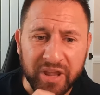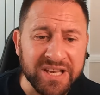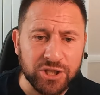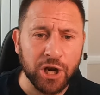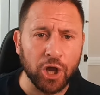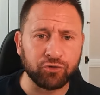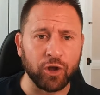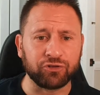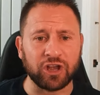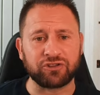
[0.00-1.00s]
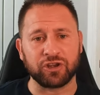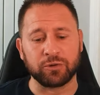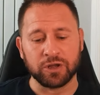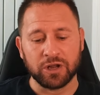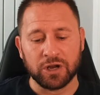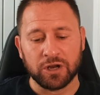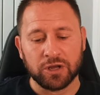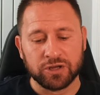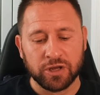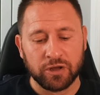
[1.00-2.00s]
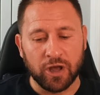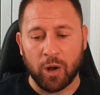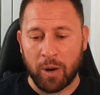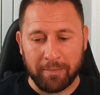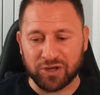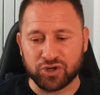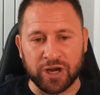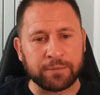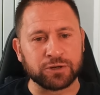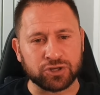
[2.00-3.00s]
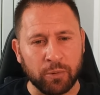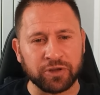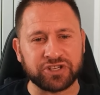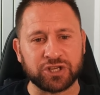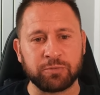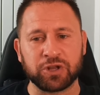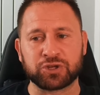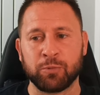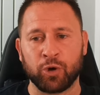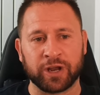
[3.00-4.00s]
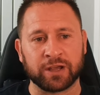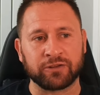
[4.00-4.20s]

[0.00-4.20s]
Here's the last thing I'll say to you. I won't mention names, but someone said to me this morning,